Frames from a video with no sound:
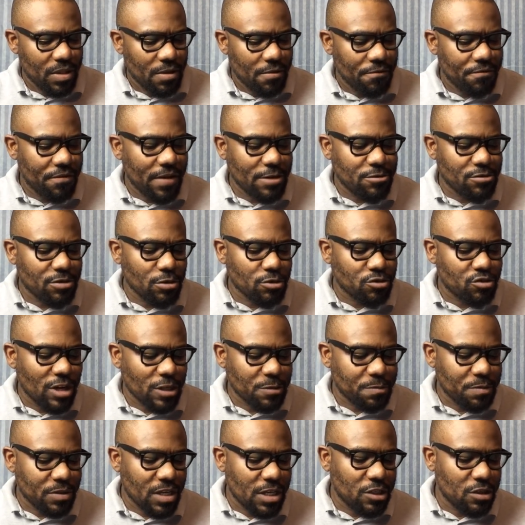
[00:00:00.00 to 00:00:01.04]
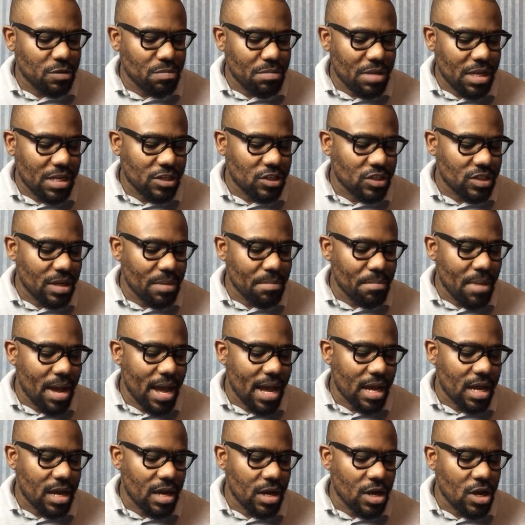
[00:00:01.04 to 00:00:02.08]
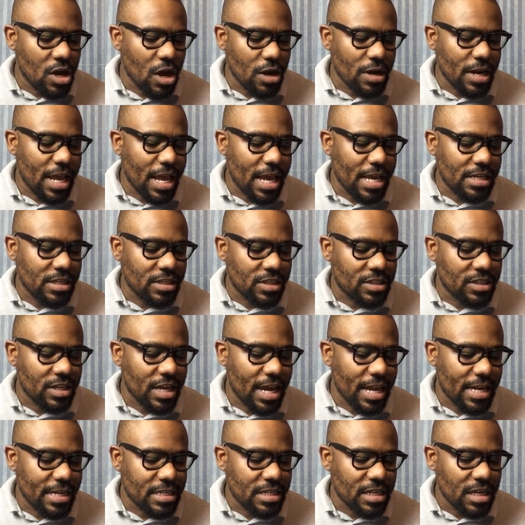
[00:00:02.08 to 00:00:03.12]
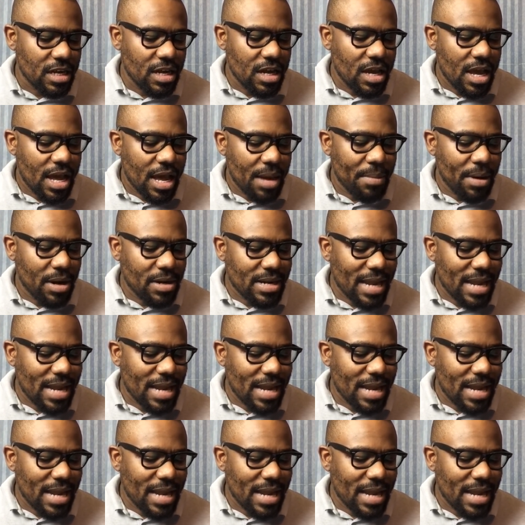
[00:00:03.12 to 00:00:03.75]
Federal Transportation Minister Mark Guney said about